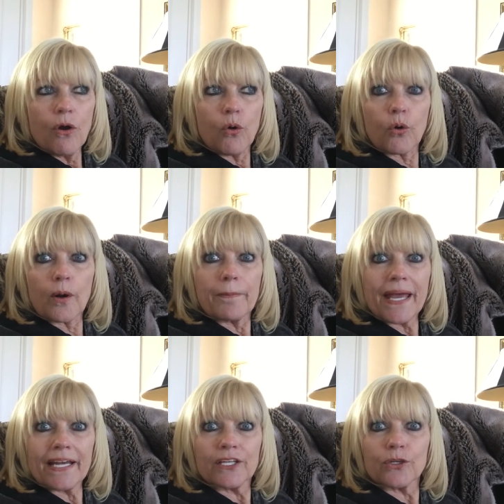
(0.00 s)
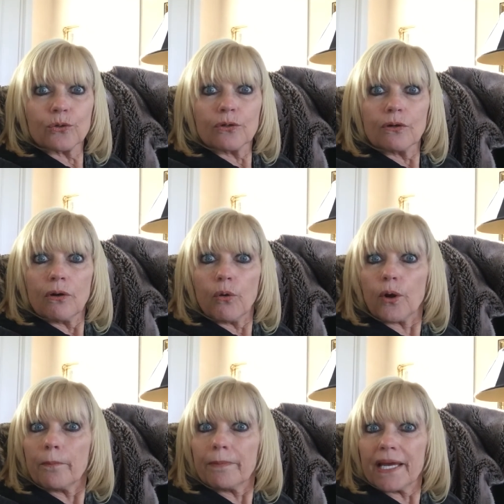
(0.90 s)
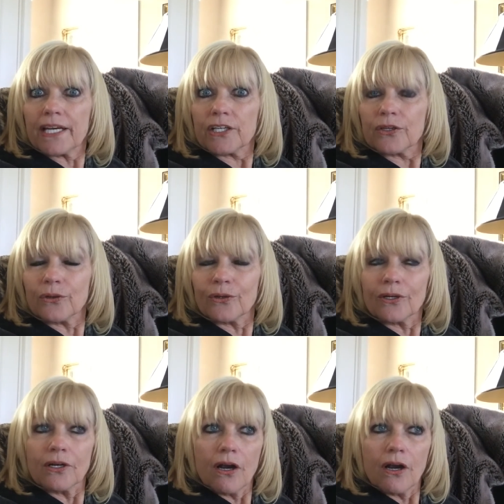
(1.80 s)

Or a pedicure or a manicure?